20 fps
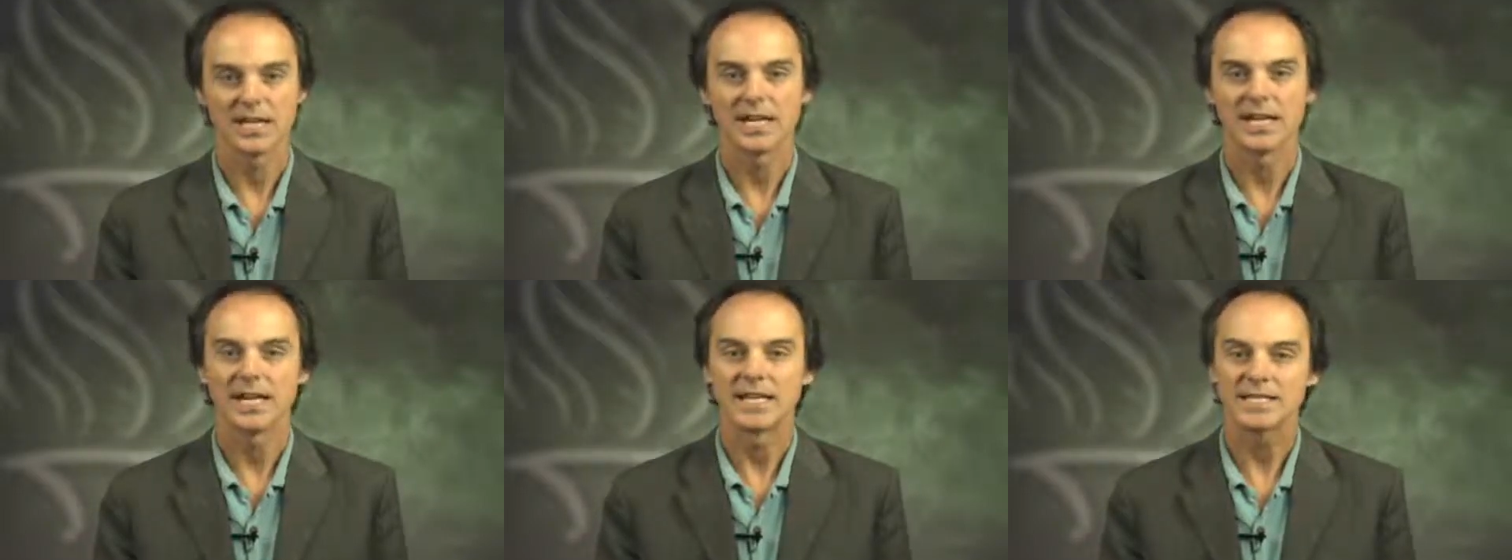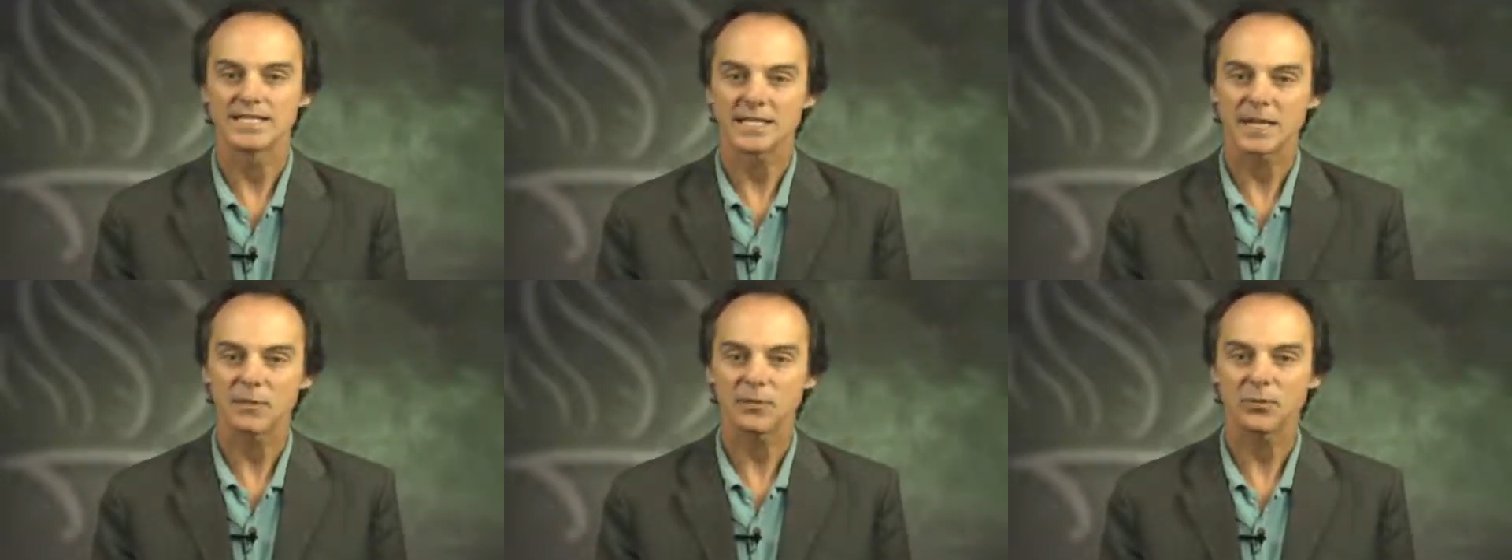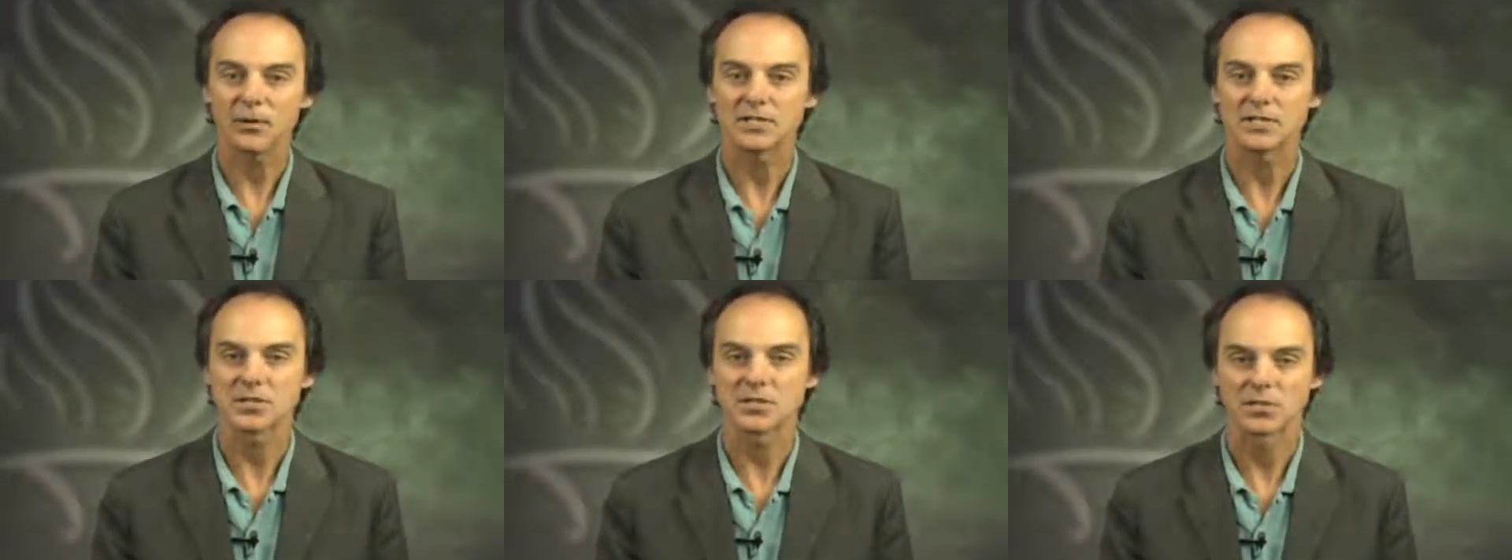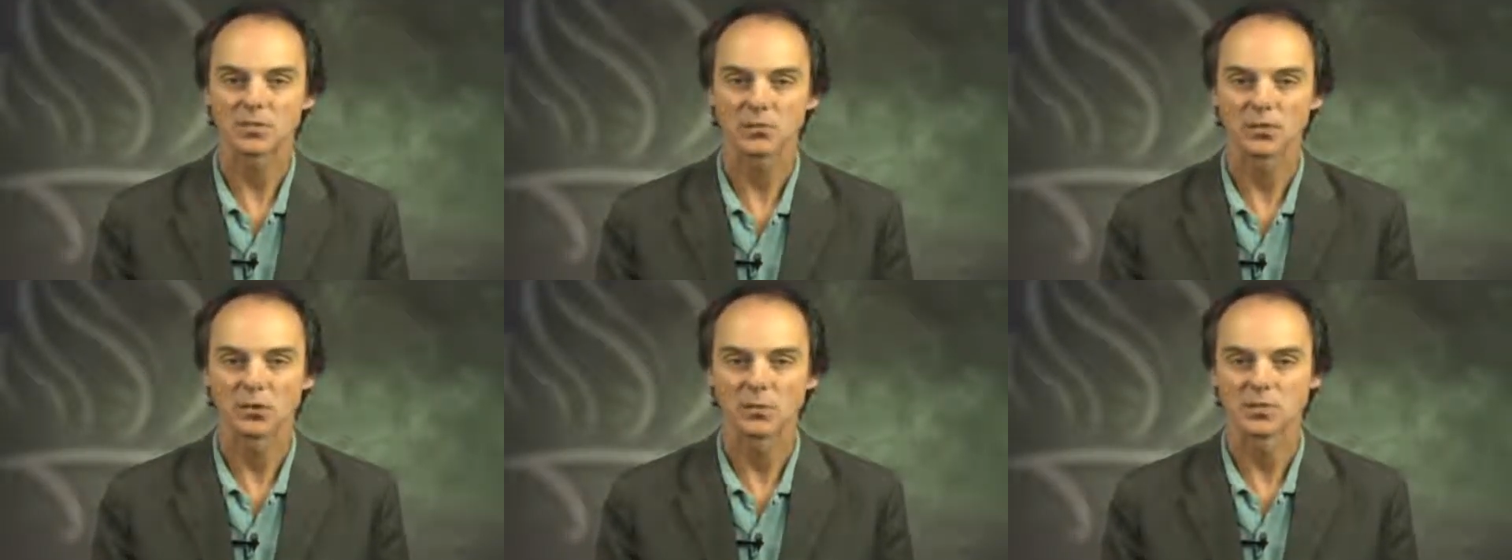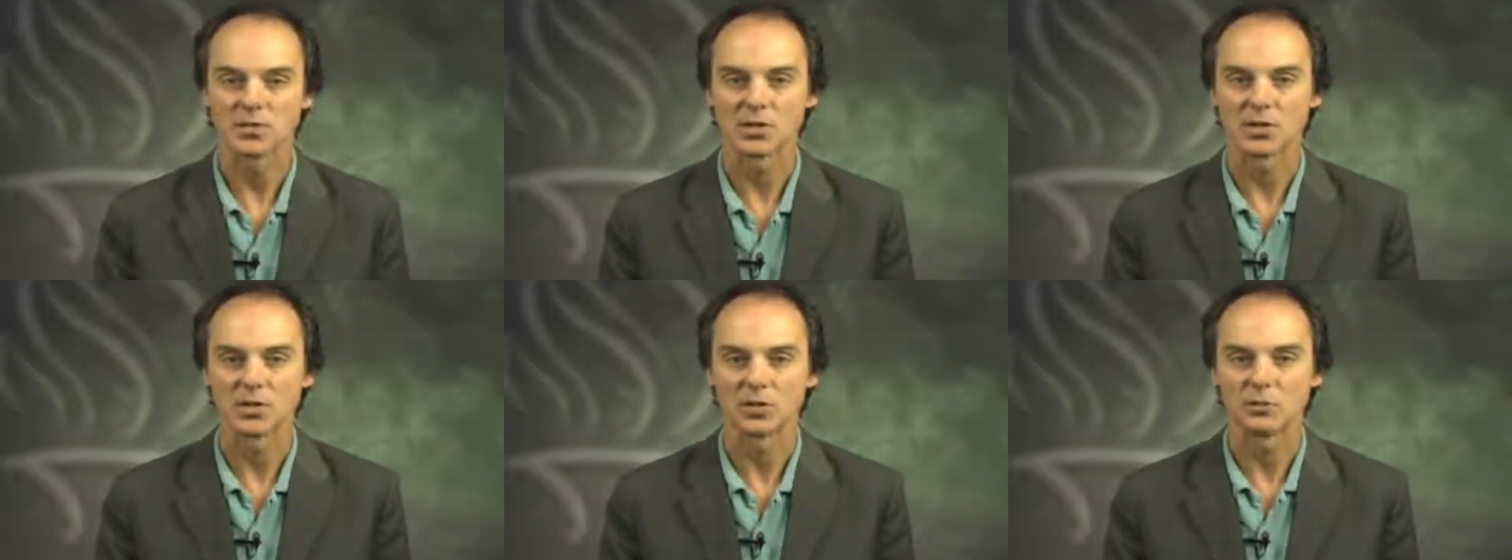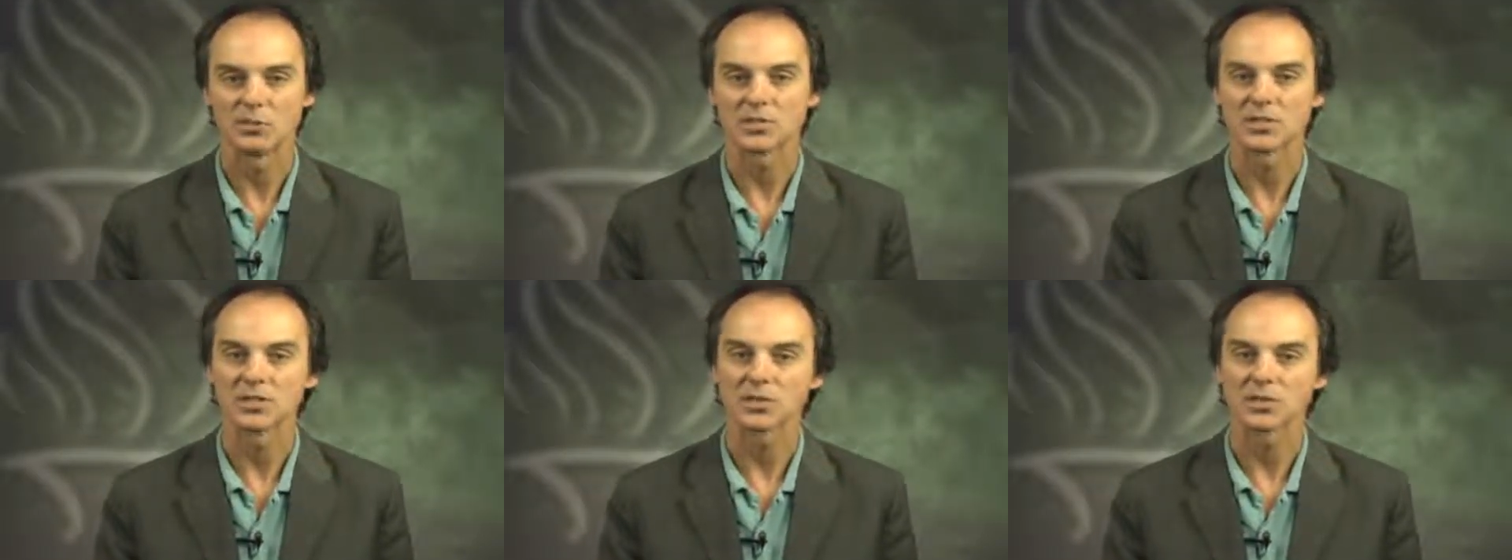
and separates those chromosomes